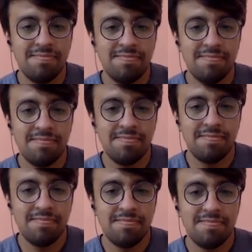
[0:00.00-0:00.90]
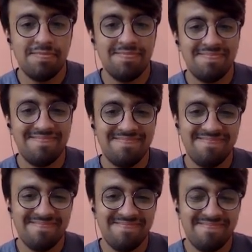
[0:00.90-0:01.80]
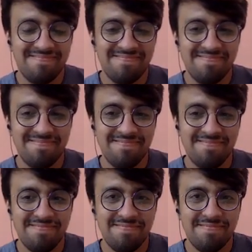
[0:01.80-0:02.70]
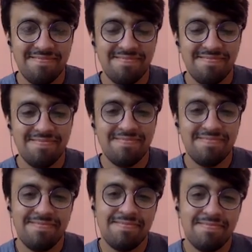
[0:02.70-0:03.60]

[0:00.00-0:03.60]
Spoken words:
This person isn't speaking.